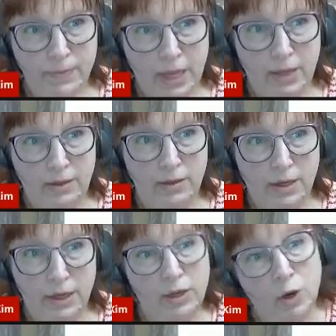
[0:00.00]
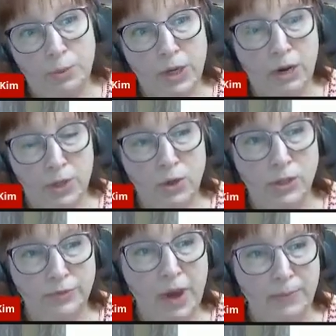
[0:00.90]
And it could open up
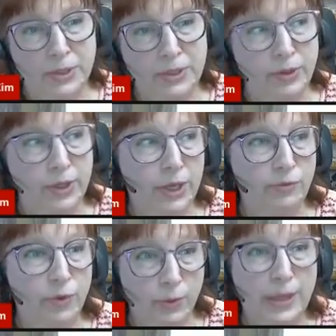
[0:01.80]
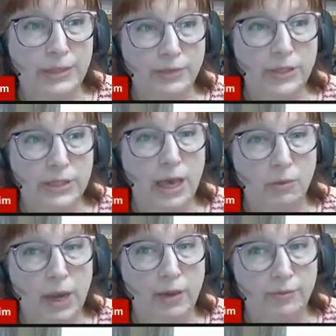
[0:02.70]
doors of opportunity for the rest of us that
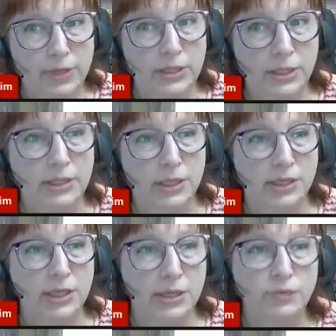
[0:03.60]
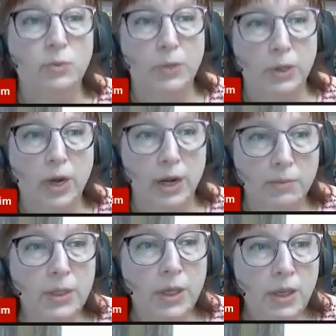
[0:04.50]
way if this is a successful program.